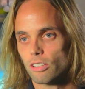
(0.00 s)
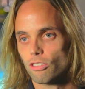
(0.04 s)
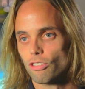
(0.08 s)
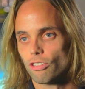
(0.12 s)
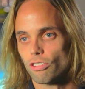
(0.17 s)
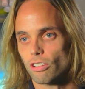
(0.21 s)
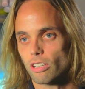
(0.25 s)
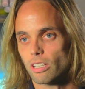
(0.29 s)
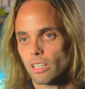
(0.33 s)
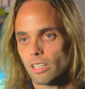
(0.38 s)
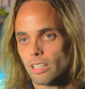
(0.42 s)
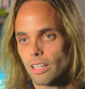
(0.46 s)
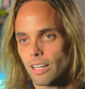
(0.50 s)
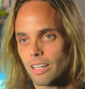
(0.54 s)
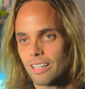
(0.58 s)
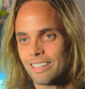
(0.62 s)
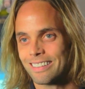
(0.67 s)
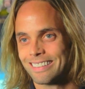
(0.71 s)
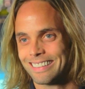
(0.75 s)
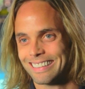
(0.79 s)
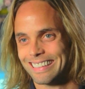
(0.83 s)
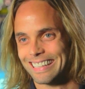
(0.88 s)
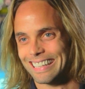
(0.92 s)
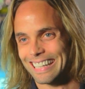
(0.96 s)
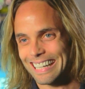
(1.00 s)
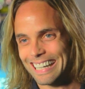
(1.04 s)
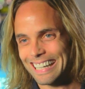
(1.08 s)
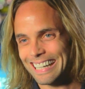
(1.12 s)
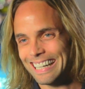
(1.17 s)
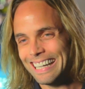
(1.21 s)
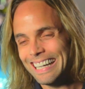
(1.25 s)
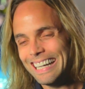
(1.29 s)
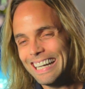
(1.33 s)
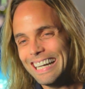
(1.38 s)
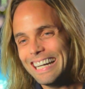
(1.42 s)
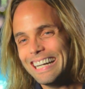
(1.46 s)
she,
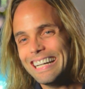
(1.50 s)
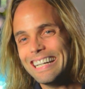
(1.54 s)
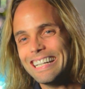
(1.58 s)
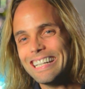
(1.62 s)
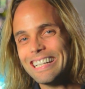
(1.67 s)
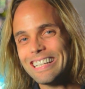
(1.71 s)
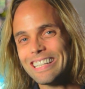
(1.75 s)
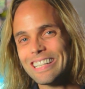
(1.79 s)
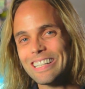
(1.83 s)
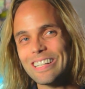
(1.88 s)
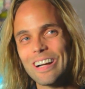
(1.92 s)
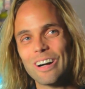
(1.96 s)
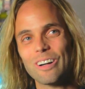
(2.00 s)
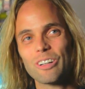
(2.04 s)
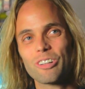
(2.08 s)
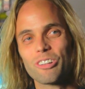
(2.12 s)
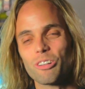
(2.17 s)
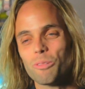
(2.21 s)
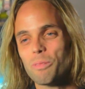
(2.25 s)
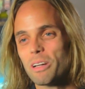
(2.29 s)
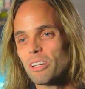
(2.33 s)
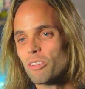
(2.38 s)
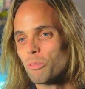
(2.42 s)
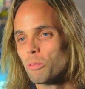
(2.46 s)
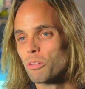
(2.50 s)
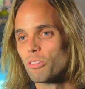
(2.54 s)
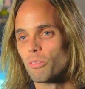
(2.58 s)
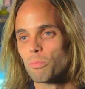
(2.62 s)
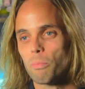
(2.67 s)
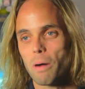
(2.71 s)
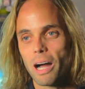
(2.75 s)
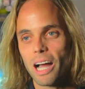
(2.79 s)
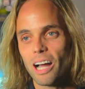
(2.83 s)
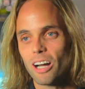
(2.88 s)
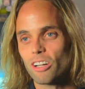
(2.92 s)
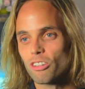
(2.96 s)
you know, she makes me
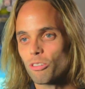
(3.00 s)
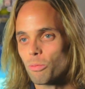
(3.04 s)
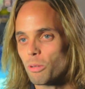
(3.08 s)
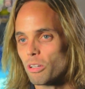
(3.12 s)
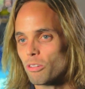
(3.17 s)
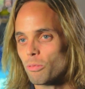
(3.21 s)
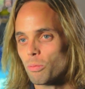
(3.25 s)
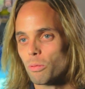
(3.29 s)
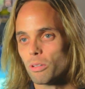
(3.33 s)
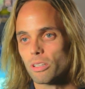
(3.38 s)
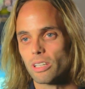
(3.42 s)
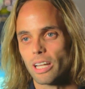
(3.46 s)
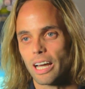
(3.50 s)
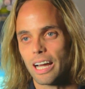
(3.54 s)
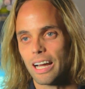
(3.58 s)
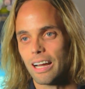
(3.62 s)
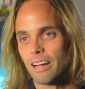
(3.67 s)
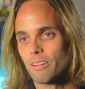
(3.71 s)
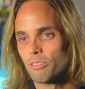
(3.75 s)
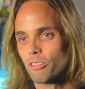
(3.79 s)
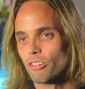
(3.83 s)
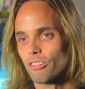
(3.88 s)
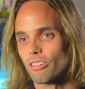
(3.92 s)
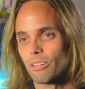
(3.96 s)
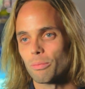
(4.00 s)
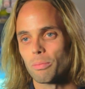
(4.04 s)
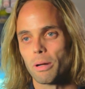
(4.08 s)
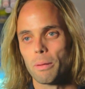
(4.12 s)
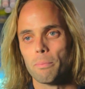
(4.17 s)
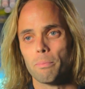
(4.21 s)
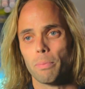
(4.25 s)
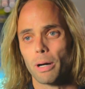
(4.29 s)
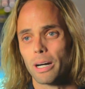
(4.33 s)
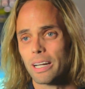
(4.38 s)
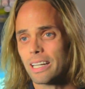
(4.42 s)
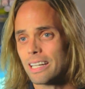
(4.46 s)
smile, she makes me laugh. She's like my
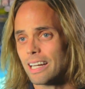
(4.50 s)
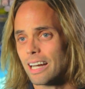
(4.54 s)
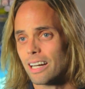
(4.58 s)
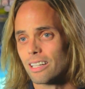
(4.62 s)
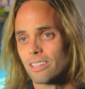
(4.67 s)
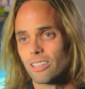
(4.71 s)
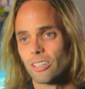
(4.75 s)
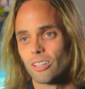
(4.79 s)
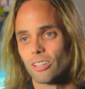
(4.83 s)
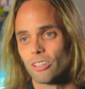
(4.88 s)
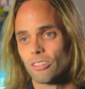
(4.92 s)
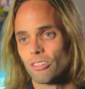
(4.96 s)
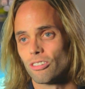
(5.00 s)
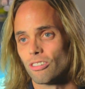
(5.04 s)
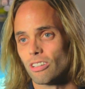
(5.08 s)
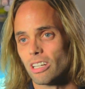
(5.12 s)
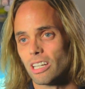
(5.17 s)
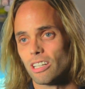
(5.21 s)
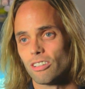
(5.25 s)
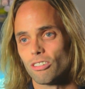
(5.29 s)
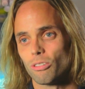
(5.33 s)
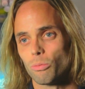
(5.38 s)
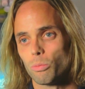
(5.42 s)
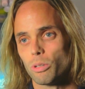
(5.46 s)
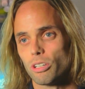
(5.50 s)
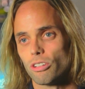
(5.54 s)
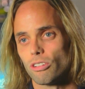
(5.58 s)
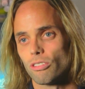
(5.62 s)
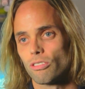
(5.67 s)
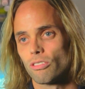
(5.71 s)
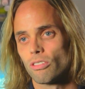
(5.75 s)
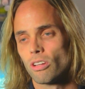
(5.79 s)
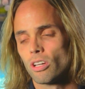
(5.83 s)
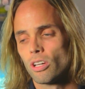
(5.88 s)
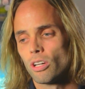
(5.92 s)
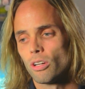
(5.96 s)
buddy out there on stage, and we
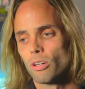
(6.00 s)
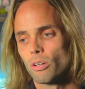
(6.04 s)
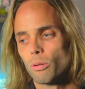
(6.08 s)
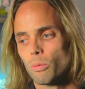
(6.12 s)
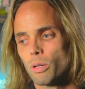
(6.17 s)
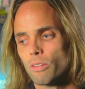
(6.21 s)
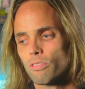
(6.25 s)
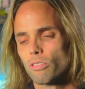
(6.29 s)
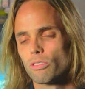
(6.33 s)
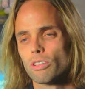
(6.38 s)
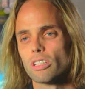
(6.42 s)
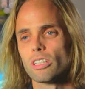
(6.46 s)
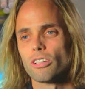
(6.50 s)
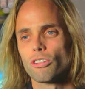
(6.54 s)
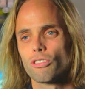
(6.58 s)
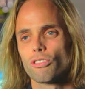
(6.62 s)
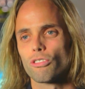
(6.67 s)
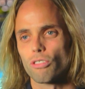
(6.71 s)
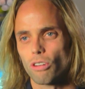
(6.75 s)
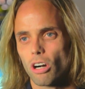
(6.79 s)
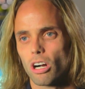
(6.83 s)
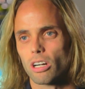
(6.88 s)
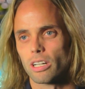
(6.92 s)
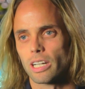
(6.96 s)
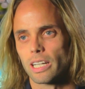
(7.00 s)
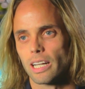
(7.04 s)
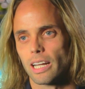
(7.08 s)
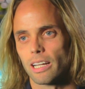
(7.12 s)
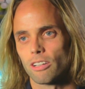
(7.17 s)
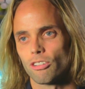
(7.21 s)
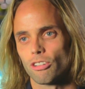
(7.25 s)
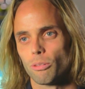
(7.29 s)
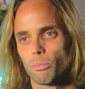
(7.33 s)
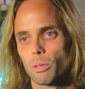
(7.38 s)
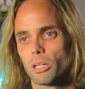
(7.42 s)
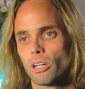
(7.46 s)
have a really strong
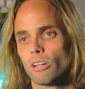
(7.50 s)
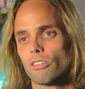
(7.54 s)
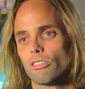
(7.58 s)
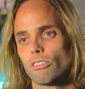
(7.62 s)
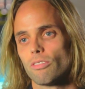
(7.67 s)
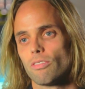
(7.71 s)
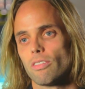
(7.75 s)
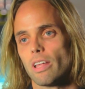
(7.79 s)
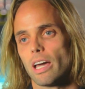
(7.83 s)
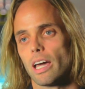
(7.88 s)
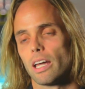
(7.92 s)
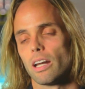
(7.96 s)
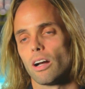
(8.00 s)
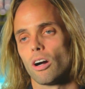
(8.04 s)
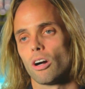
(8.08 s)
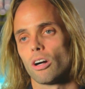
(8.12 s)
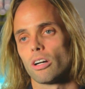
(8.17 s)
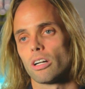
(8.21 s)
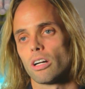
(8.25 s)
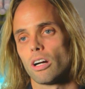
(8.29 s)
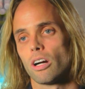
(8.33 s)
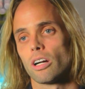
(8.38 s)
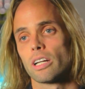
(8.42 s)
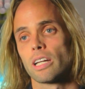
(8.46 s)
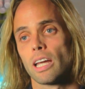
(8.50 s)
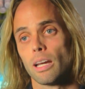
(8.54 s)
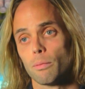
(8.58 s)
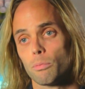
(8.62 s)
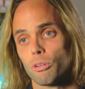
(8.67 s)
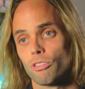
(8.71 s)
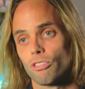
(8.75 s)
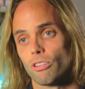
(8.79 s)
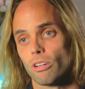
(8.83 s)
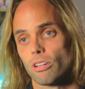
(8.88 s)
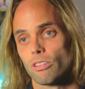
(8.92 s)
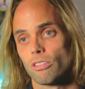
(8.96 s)
connection because of that. Our
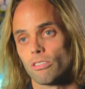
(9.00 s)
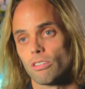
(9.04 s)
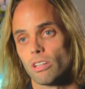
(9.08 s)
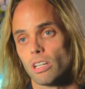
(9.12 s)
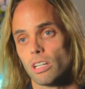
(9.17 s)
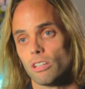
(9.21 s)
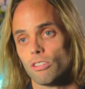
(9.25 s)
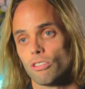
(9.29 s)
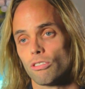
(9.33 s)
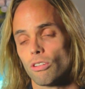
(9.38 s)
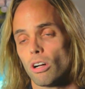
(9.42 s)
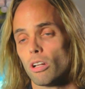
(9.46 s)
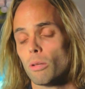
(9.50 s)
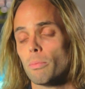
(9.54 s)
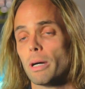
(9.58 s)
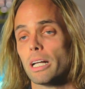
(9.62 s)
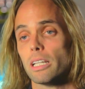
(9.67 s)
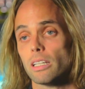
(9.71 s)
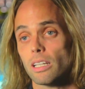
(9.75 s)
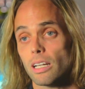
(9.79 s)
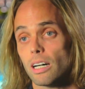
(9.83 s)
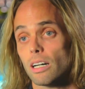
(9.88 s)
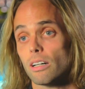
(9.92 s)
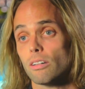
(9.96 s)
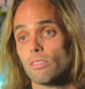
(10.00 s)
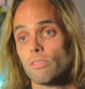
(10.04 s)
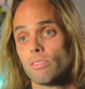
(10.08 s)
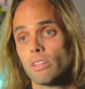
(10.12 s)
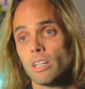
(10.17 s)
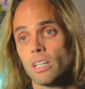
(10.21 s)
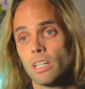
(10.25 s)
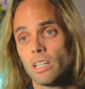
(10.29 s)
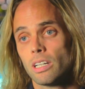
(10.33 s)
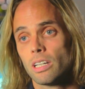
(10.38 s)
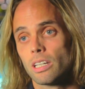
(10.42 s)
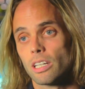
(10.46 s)
chemistry on stage is all about love.
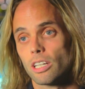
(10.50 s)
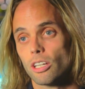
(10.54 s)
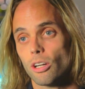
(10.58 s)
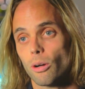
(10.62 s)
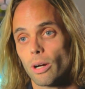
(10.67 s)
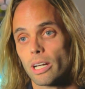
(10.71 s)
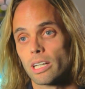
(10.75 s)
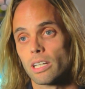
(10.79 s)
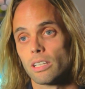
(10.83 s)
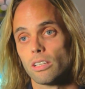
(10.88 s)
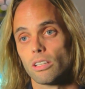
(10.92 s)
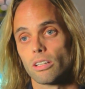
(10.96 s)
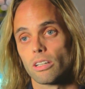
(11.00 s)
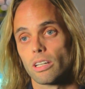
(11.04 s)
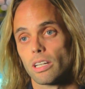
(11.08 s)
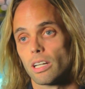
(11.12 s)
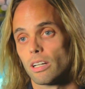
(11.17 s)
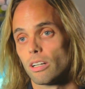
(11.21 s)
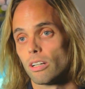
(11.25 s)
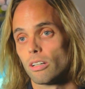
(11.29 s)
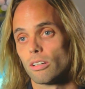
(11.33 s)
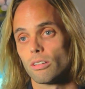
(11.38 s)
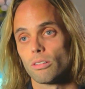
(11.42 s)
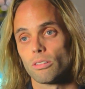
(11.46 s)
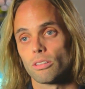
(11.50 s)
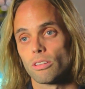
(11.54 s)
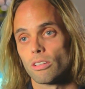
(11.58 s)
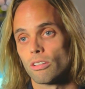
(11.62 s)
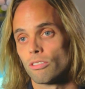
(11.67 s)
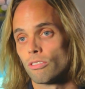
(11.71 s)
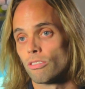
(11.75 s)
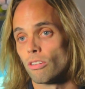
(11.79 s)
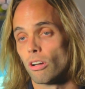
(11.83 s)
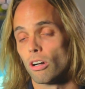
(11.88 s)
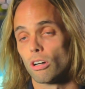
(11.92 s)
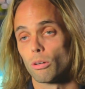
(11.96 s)
You know, I can look at the
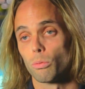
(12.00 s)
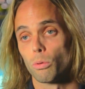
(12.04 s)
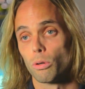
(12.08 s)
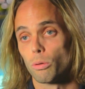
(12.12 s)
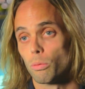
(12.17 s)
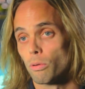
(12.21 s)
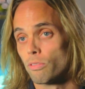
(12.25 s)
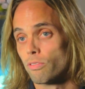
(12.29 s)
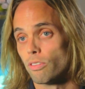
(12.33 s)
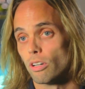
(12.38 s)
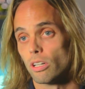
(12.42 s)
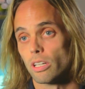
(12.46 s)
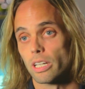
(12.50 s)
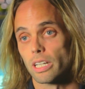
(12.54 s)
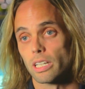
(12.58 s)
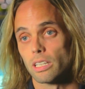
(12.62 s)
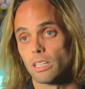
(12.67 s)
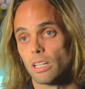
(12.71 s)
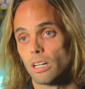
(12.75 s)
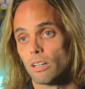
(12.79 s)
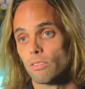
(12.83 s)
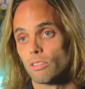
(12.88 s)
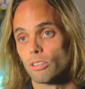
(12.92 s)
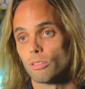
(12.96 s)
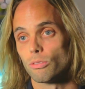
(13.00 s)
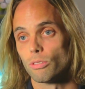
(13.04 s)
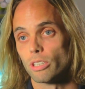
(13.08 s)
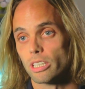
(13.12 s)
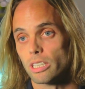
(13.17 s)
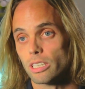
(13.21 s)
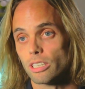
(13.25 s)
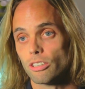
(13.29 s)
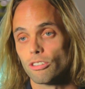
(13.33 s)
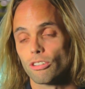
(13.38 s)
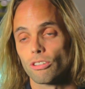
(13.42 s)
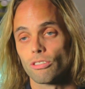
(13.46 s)
song where we're falling in love and
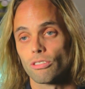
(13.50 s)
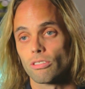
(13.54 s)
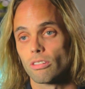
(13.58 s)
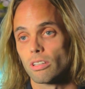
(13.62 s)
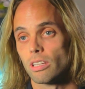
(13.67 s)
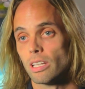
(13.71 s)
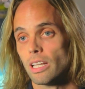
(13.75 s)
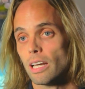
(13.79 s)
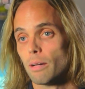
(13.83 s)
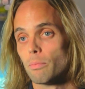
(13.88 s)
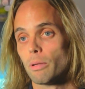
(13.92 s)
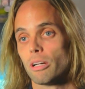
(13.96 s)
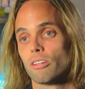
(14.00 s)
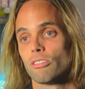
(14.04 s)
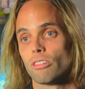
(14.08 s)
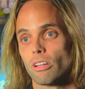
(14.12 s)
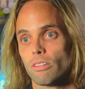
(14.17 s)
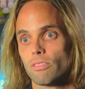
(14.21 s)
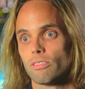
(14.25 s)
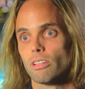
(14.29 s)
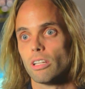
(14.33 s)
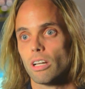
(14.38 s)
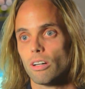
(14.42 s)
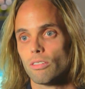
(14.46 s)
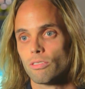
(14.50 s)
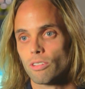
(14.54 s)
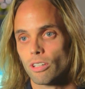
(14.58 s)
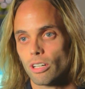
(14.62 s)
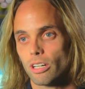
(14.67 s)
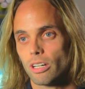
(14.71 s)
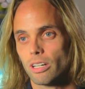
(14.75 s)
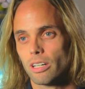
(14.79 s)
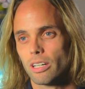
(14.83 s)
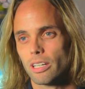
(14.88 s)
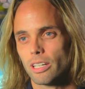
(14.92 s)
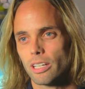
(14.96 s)
really just let myself love
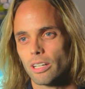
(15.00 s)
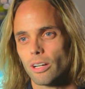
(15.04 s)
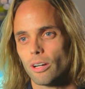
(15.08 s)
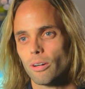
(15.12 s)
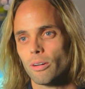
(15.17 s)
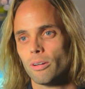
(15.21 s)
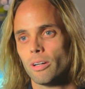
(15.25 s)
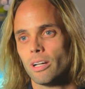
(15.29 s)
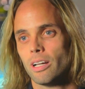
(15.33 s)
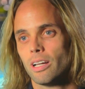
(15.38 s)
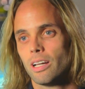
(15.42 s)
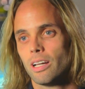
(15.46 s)
her, you know.